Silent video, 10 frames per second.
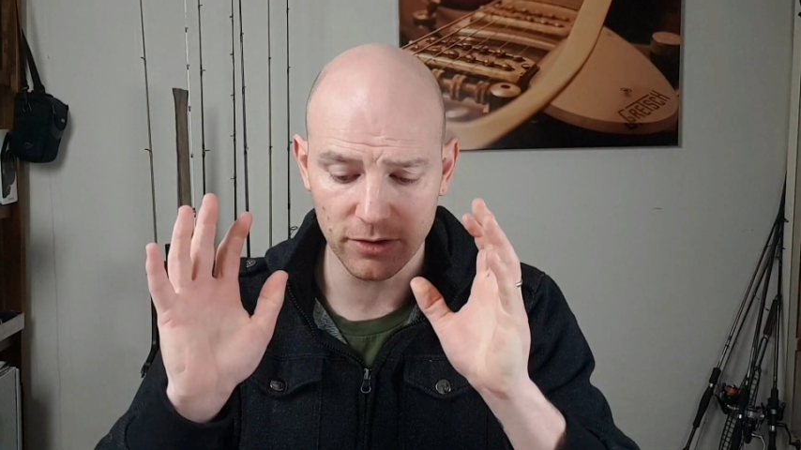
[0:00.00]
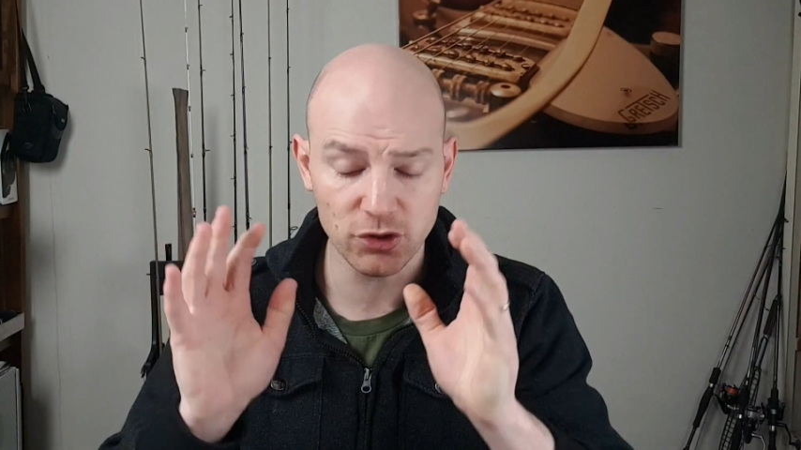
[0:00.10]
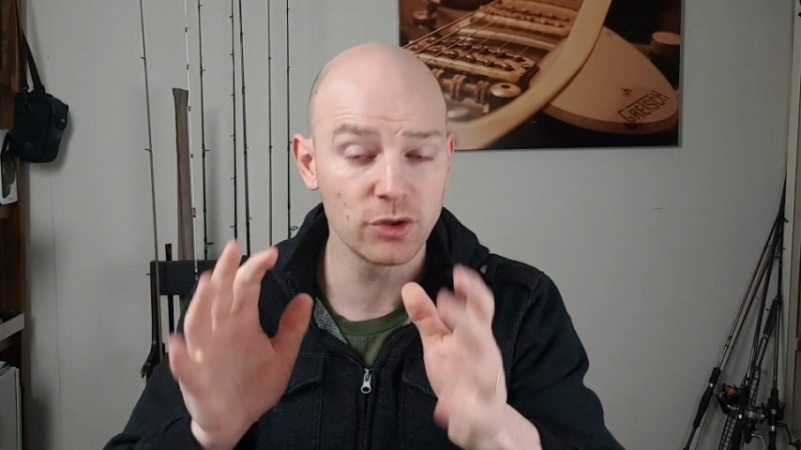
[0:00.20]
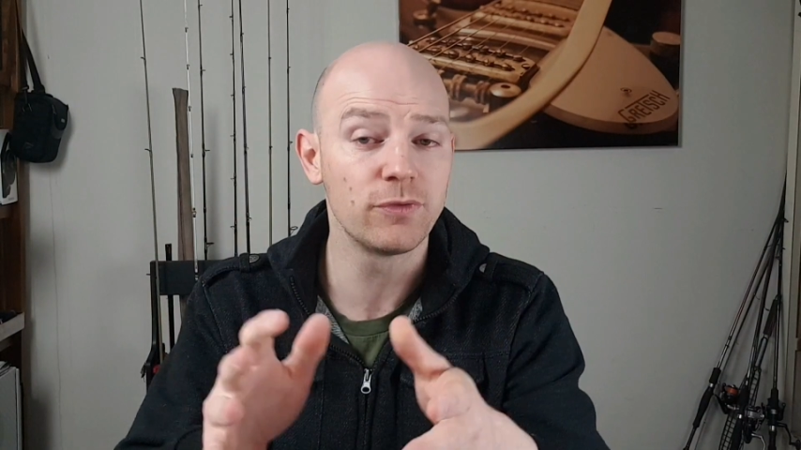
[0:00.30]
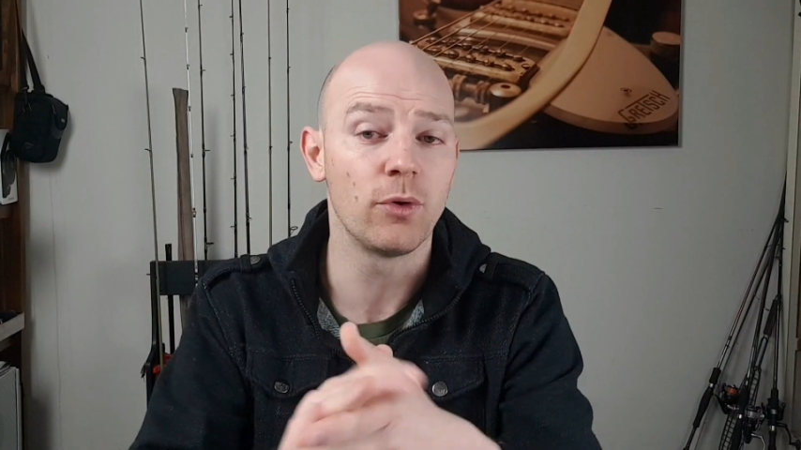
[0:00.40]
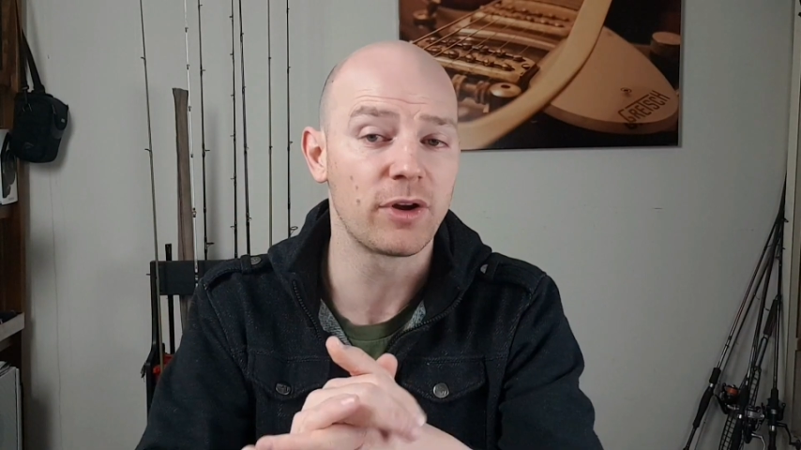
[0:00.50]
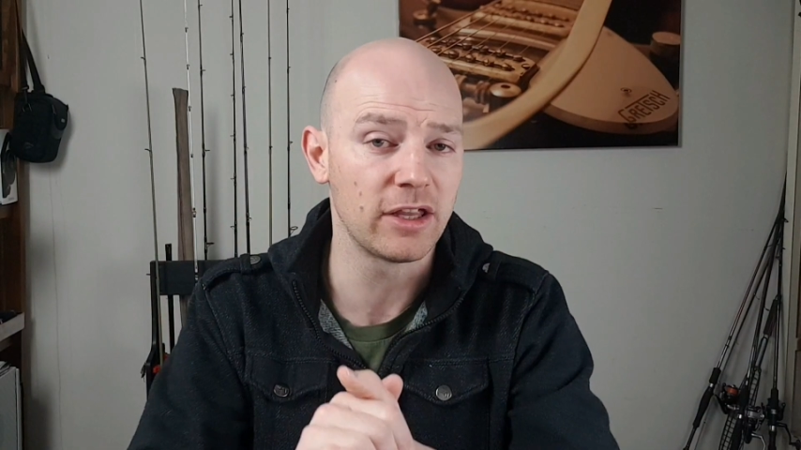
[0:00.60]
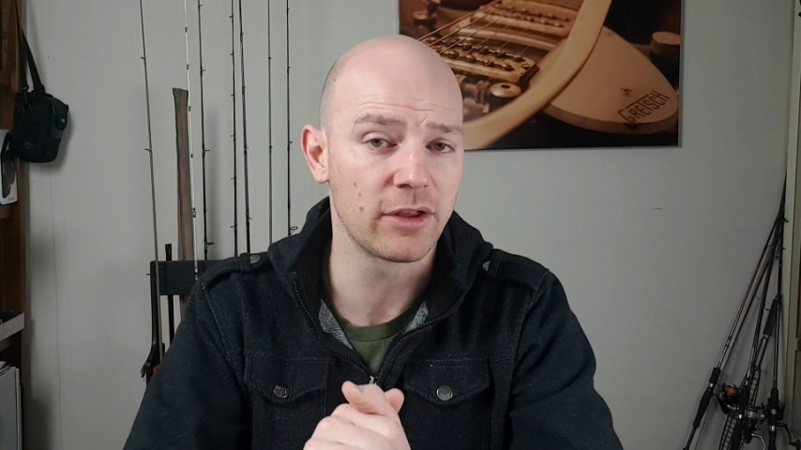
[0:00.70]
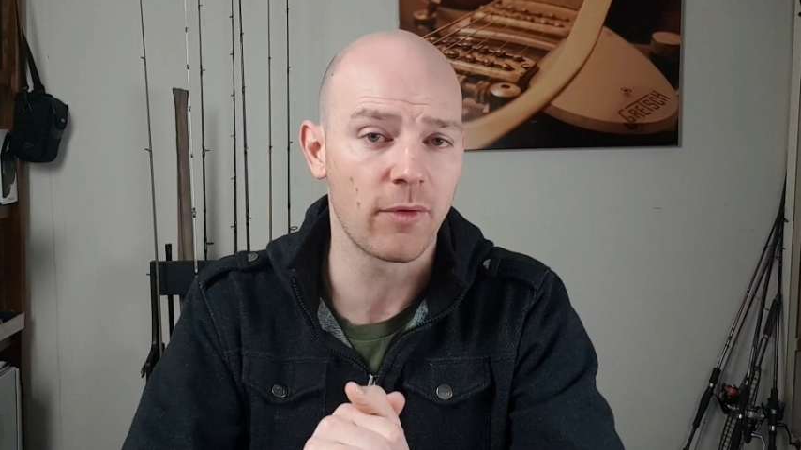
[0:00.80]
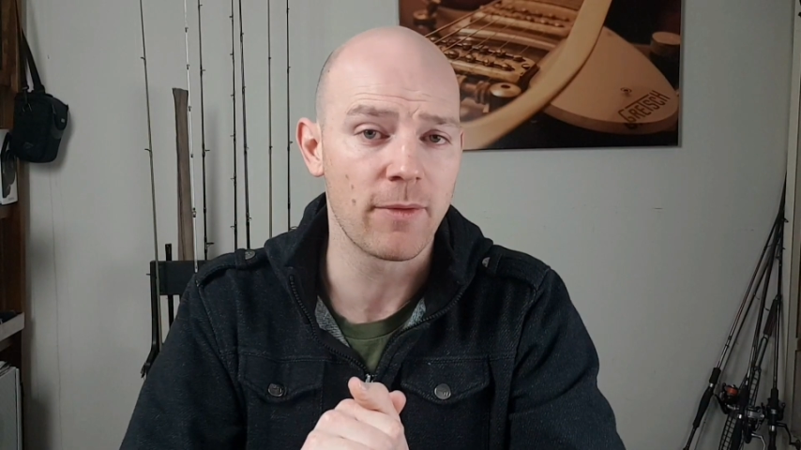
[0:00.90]
2 to 4
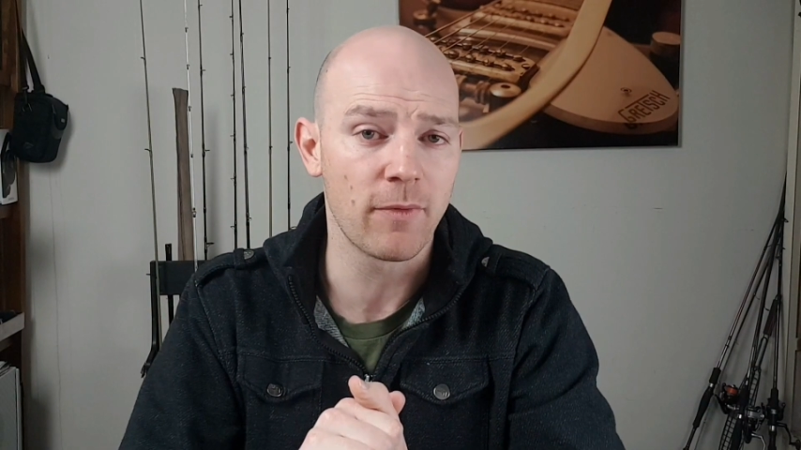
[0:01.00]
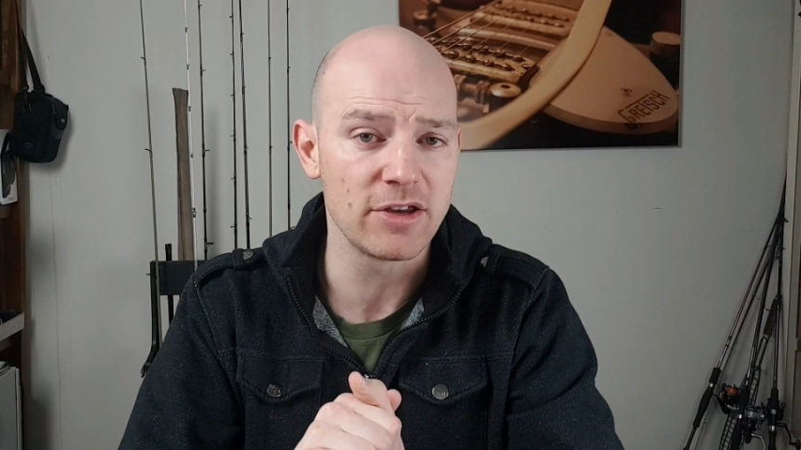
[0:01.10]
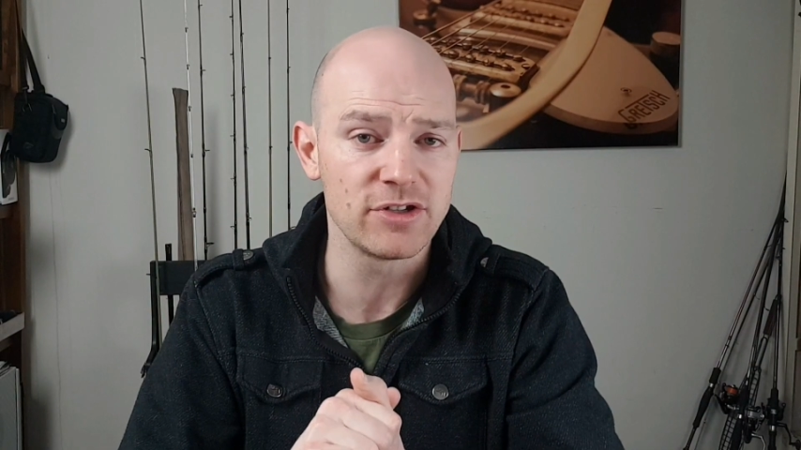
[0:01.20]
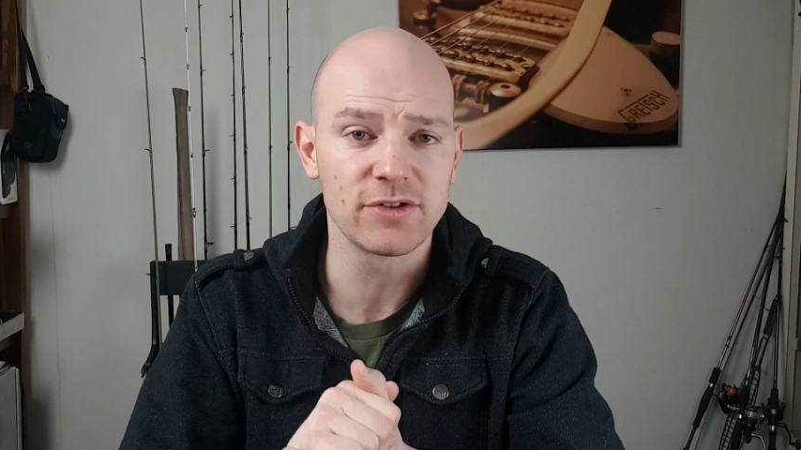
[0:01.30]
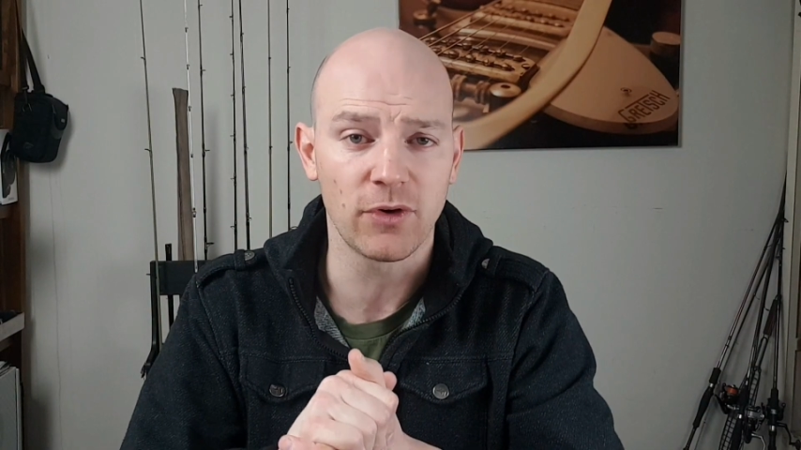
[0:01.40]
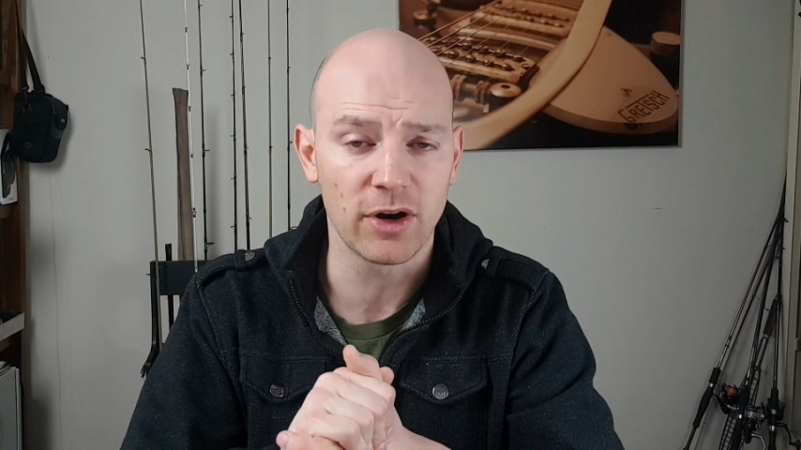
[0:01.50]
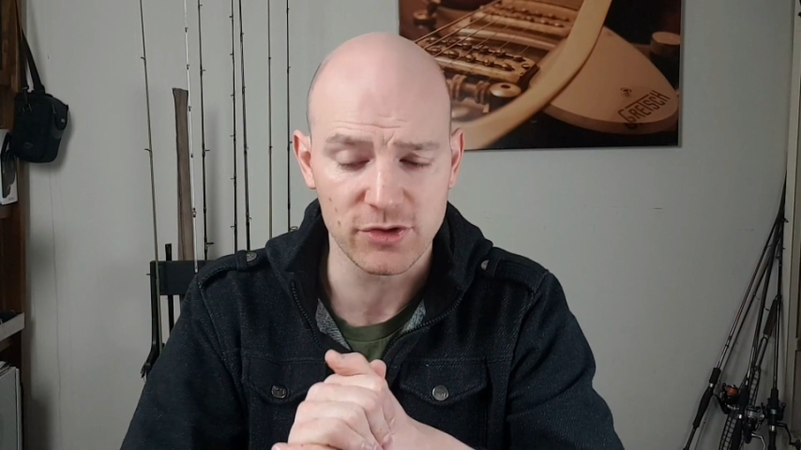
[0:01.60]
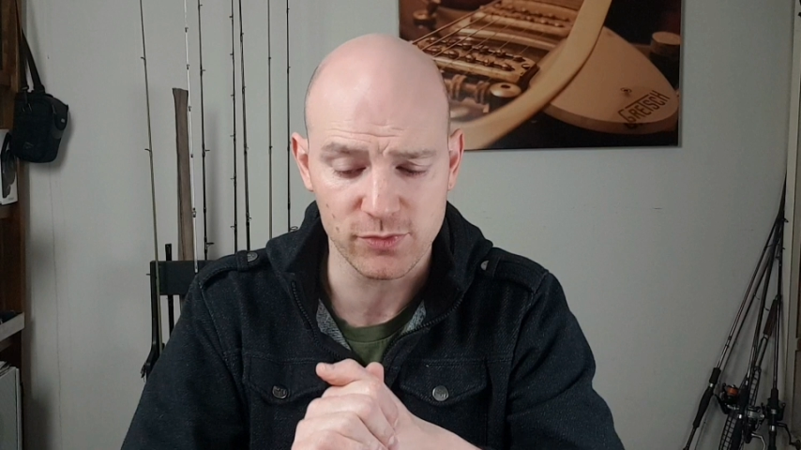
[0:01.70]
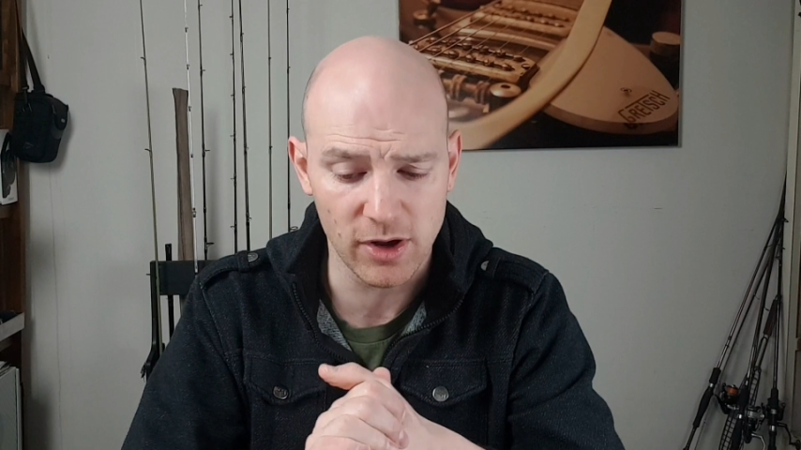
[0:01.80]
kilogram range is fine as